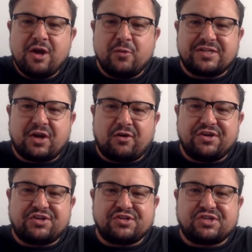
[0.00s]
Lewis
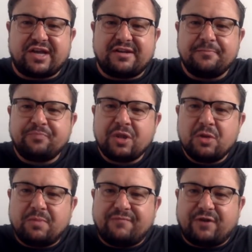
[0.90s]
Hardy's just said,
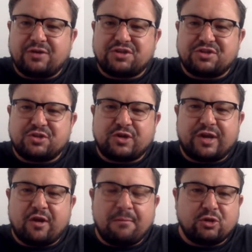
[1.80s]
but Vardsen's looking
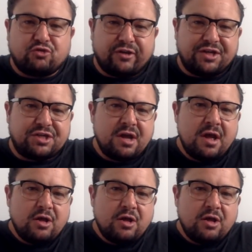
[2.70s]
like Modric.